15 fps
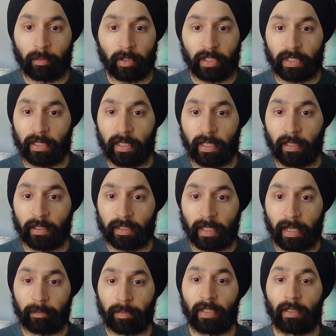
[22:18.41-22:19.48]
personnel
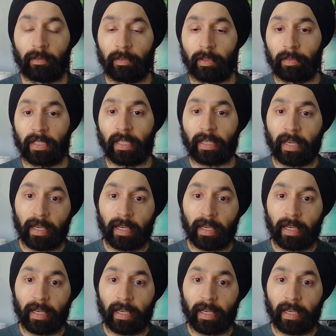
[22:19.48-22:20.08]
stopping them and be like,